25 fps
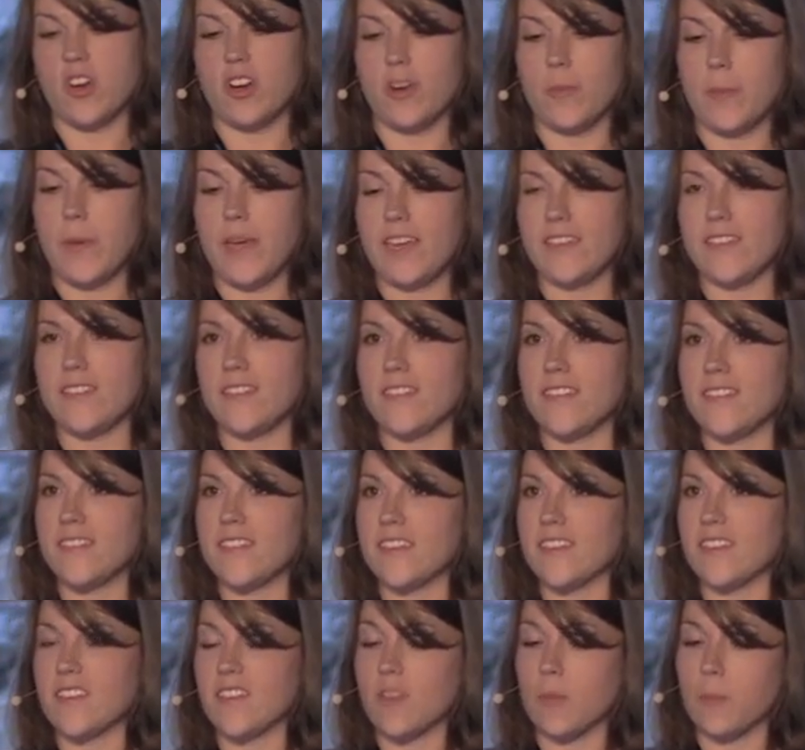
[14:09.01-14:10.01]
in our debates, and
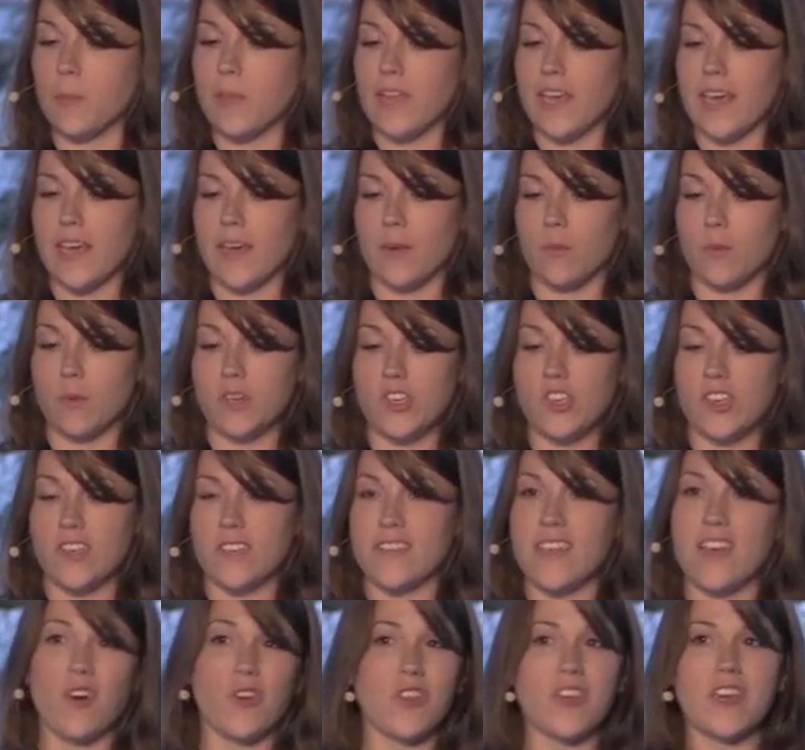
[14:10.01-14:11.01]
stick to the plan, which
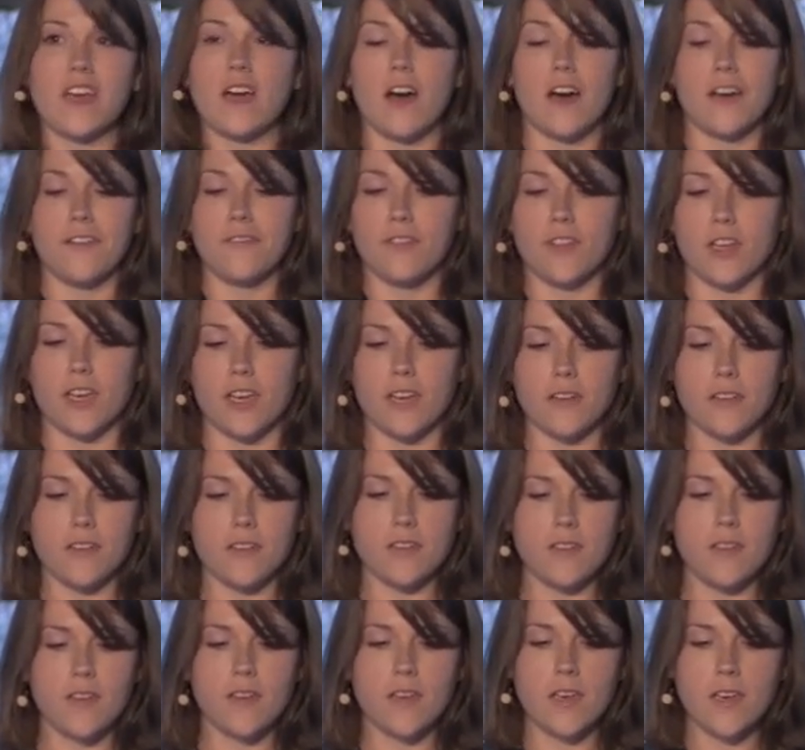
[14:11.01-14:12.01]
is healthy
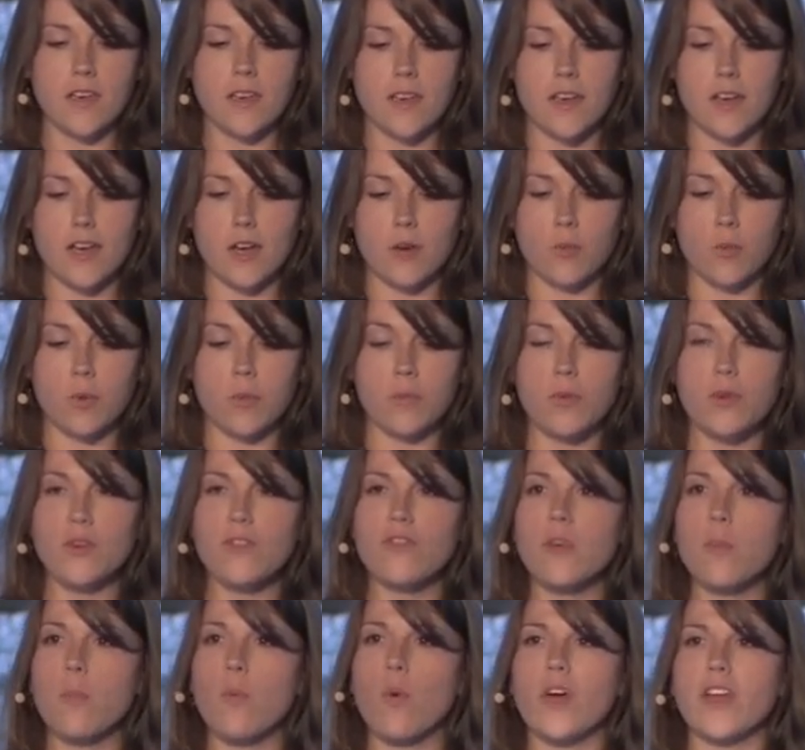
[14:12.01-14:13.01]
conflict.
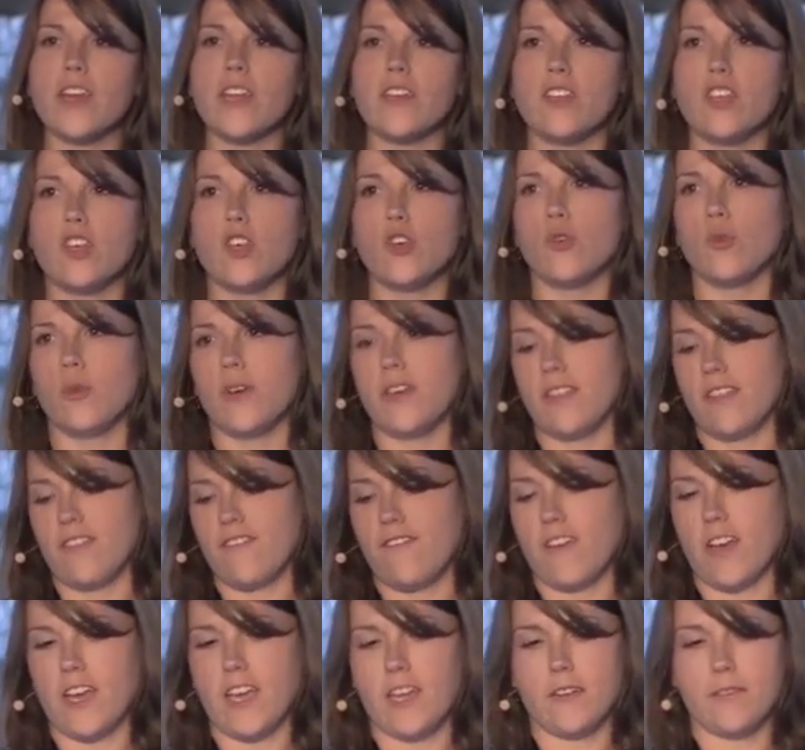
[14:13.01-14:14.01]
Remove the pointed you in
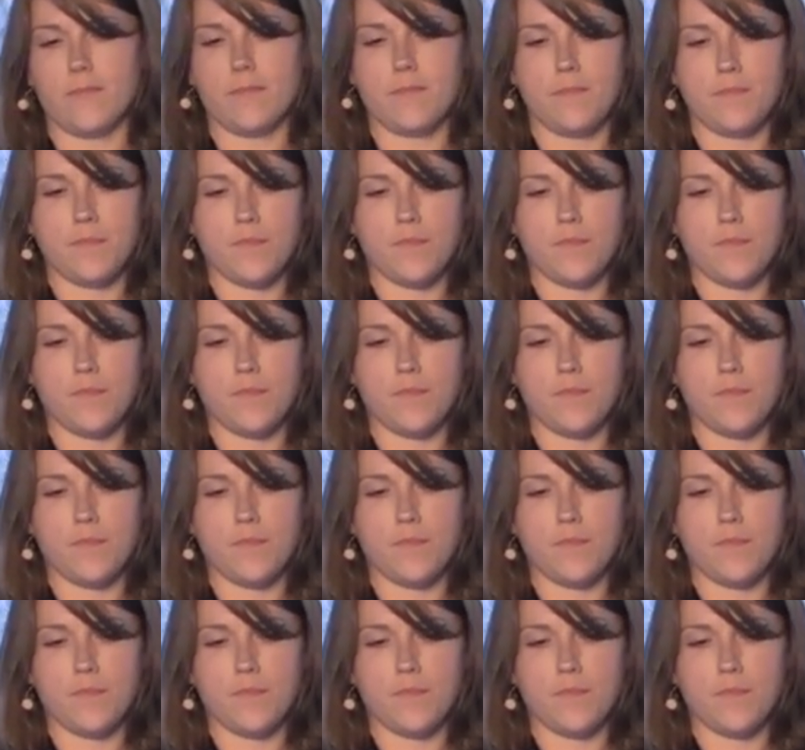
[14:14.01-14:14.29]
the fight.